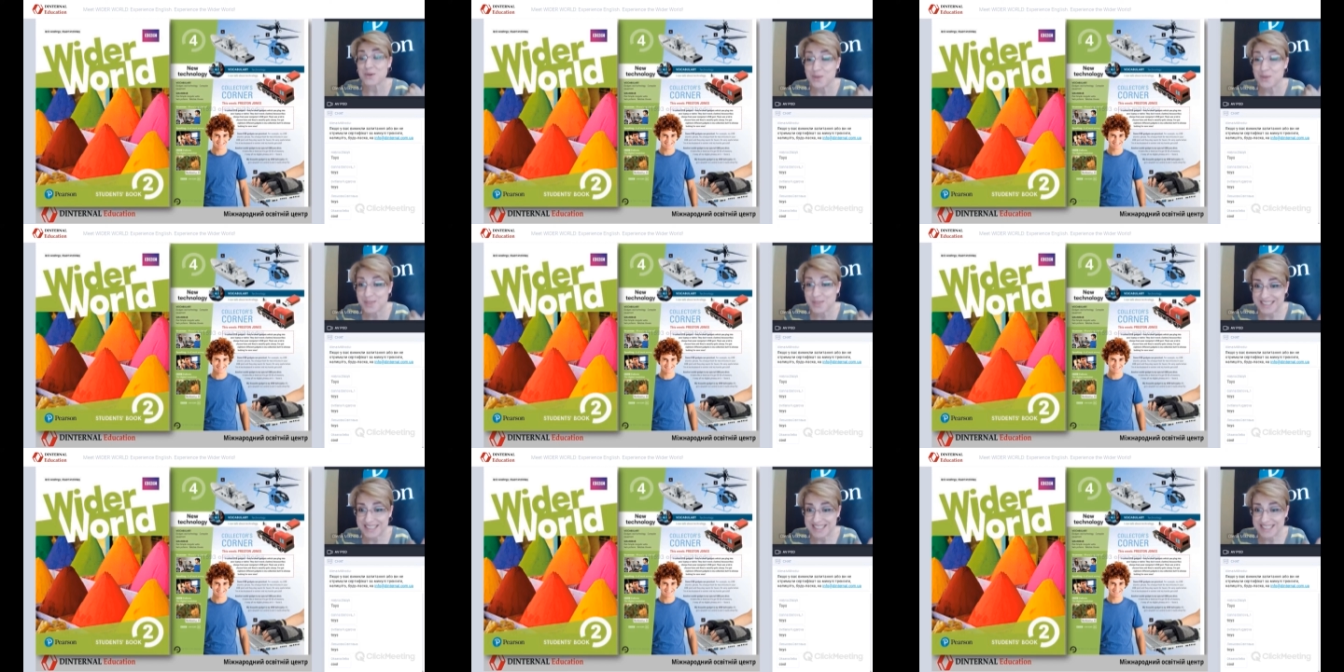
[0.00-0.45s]
to
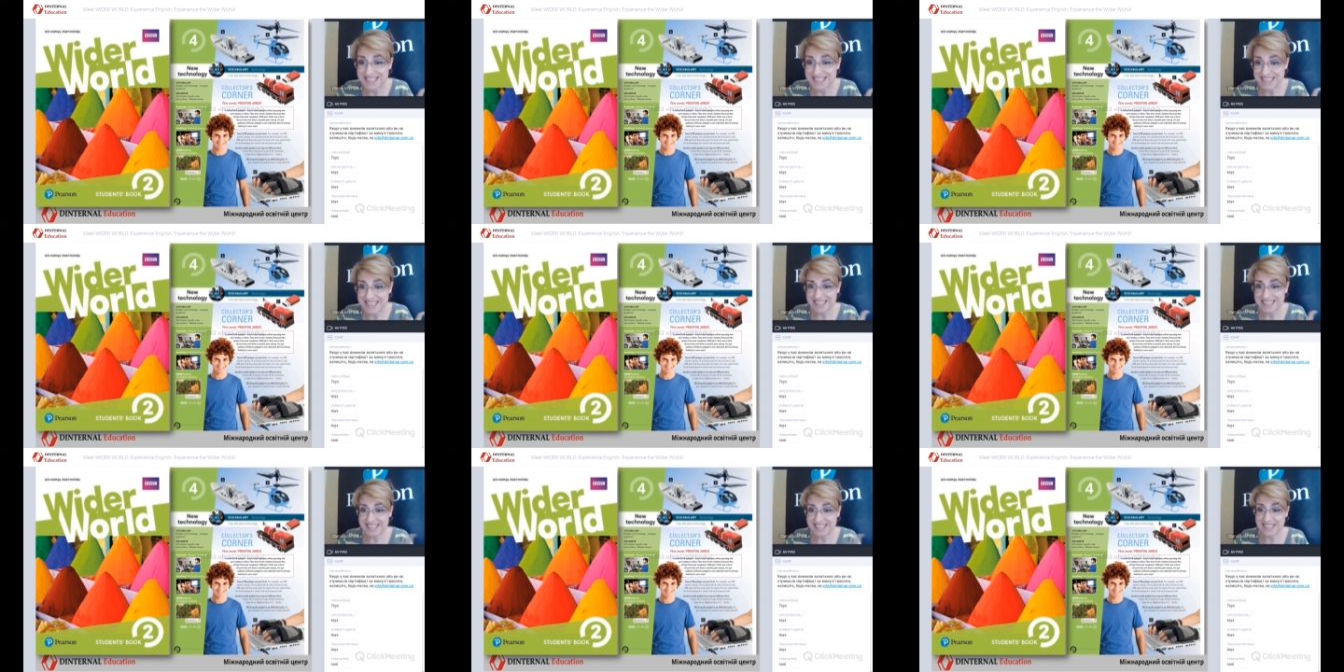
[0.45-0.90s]

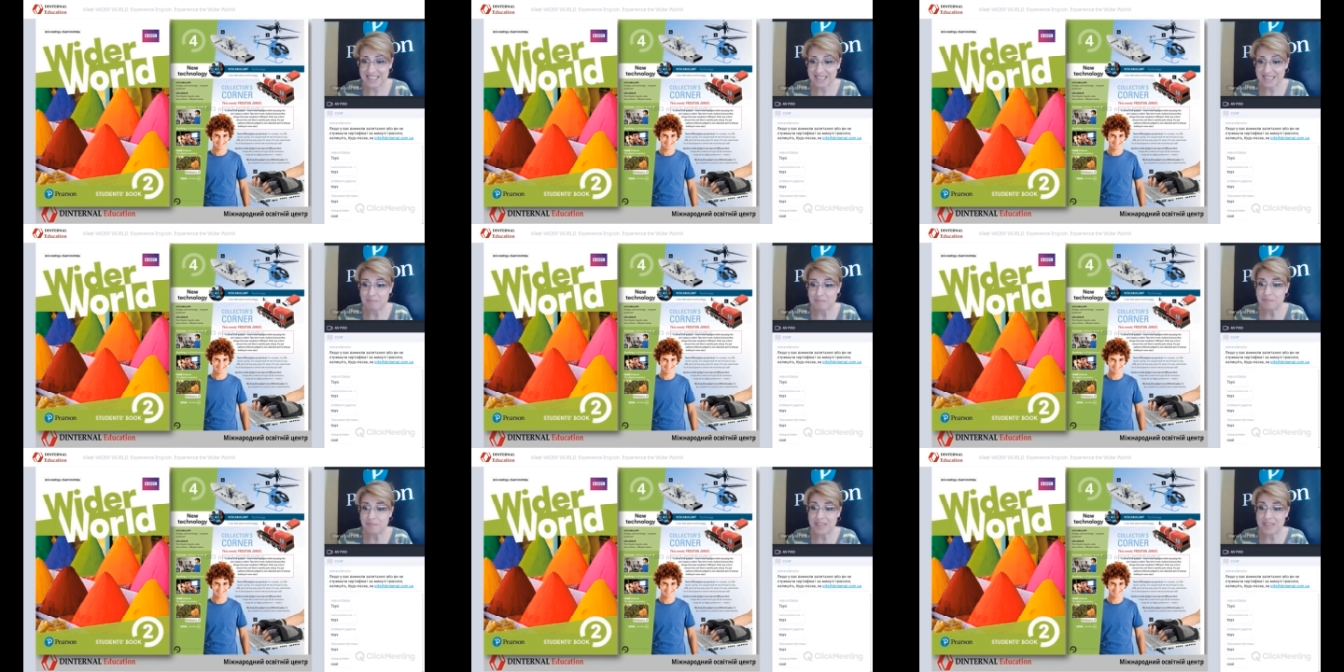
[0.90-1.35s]

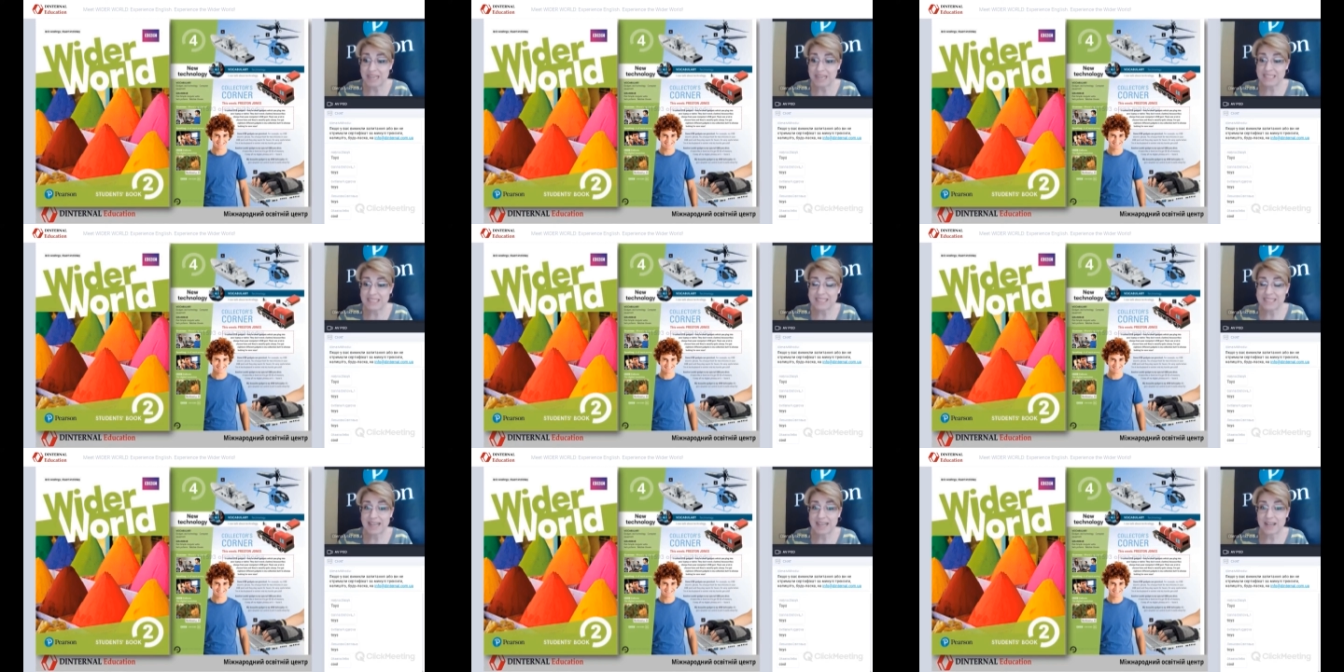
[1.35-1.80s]
authenticity.
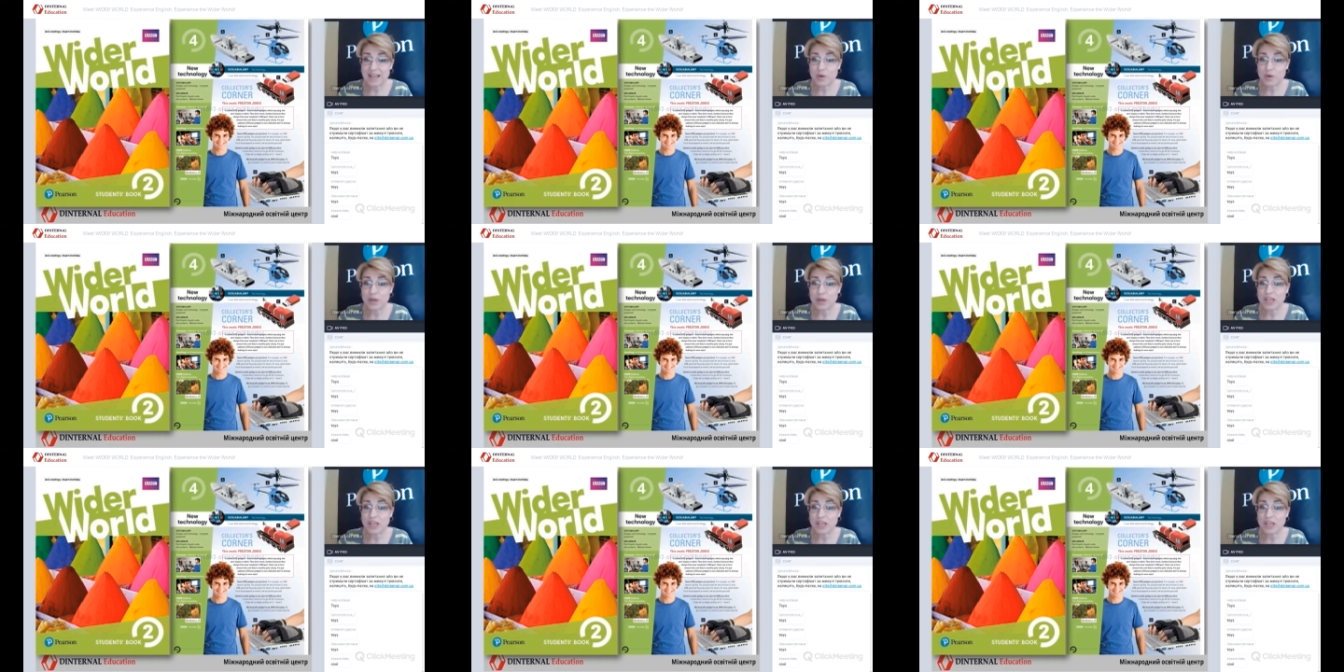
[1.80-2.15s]
That's how